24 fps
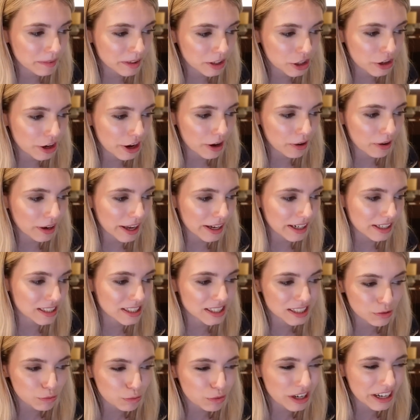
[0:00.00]
you know, like
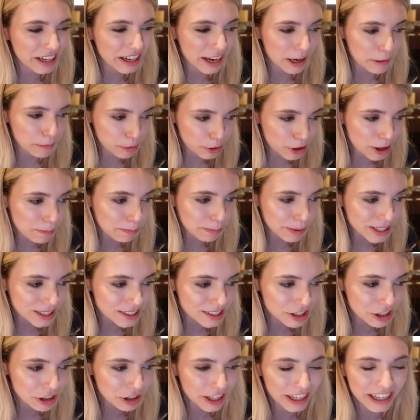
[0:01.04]
really like put a
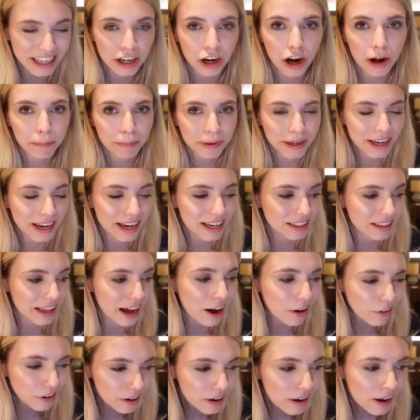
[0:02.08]
piece here that cannot be kicked
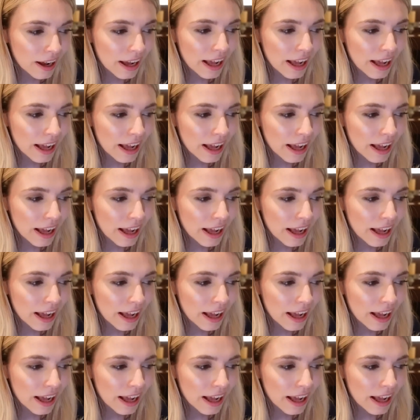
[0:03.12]
out,